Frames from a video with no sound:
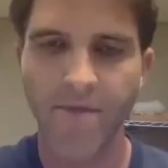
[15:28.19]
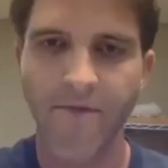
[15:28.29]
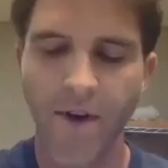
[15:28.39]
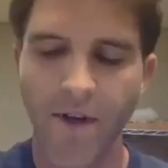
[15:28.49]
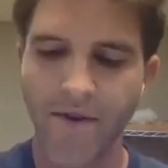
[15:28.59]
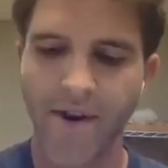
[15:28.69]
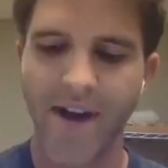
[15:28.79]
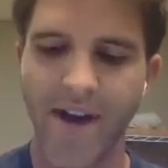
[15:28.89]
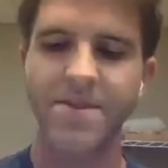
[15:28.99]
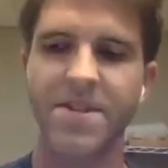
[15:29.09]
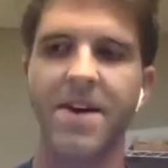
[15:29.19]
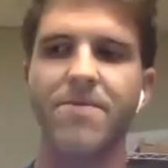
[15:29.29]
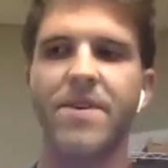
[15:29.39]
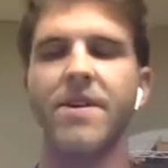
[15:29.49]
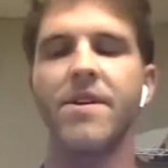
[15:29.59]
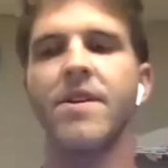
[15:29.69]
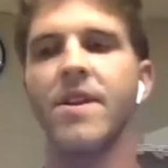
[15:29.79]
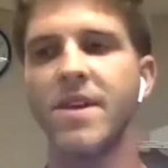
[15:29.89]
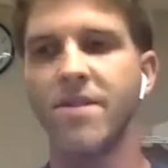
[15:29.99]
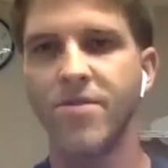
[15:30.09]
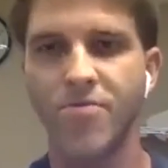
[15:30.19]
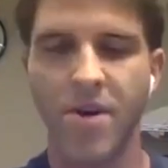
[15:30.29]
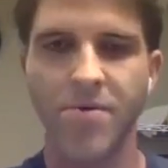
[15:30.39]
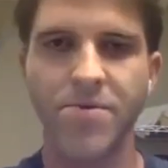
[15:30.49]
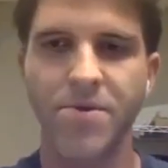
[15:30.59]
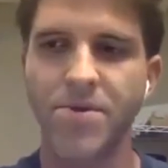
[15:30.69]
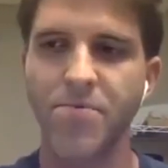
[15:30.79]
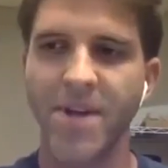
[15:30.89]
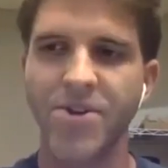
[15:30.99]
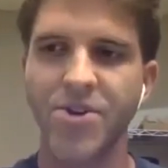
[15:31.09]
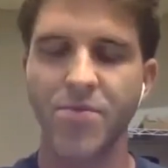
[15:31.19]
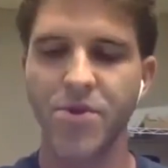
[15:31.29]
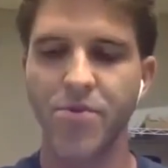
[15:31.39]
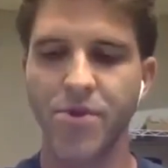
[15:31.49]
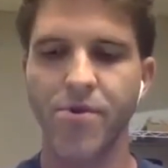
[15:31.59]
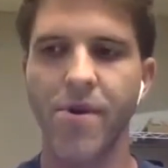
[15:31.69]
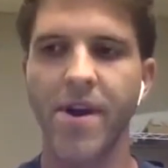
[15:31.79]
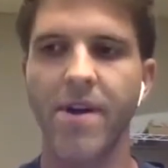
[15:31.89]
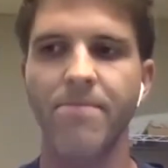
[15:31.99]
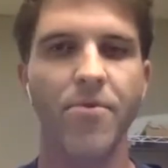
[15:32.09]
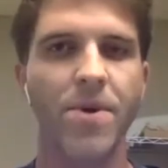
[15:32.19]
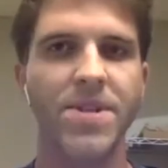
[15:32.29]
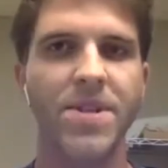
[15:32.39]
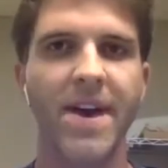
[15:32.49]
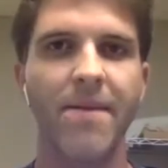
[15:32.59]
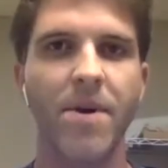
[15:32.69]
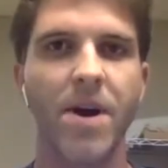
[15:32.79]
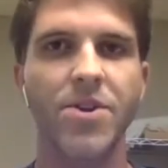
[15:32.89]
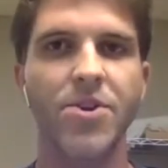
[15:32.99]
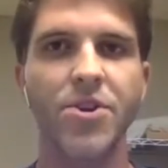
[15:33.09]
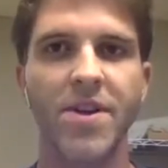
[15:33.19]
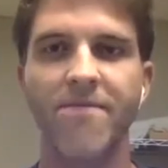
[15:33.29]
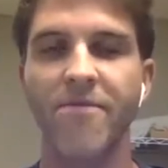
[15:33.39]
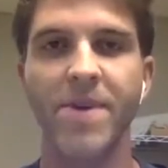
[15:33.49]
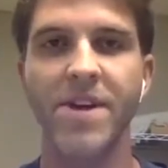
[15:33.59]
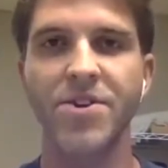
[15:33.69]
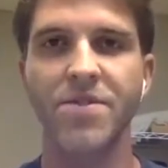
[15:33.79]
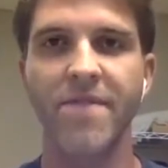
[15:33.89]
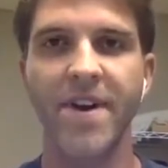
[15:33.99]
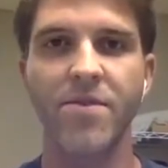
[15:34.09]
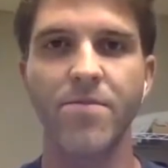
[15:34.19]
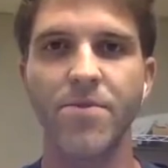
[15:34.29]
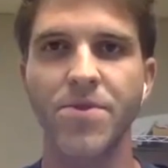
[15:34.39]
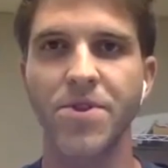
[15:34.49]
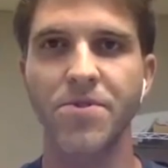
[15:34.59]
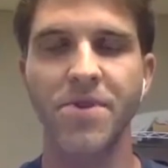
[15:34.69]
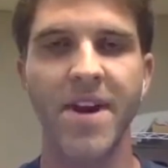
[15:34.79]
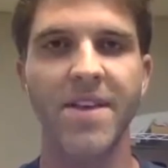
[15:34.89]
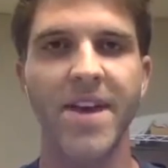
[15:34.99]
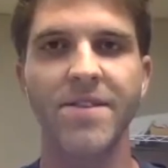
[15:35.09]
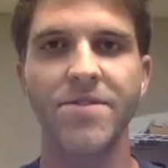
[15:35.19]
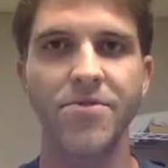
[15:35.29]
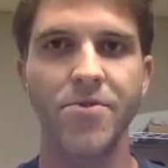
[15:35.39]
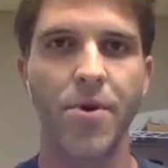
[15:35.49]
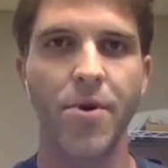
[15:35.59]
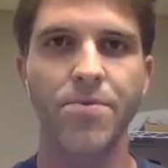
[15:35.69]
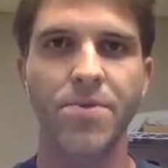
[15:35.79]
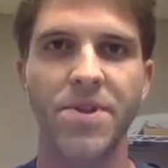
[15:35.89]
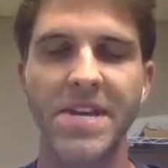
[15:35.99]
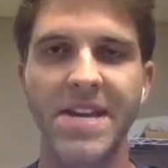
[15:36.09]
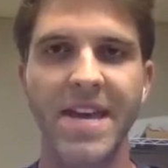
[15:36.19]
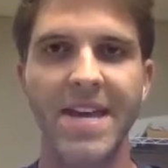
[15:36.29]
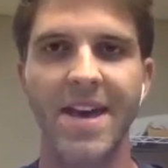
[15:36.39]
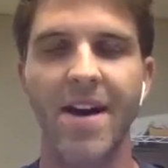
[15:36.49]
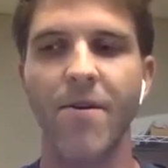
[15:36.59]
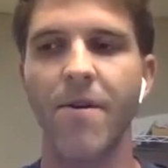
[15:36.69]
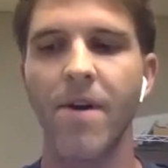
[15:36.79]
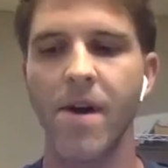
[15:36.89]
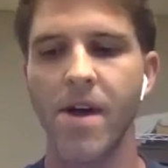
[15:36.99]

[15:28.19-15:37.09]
for all of our athletes out there, you know, you you mentioned when you were growing up there wasn't that much information available, so you kind of had to do your own seeking it out.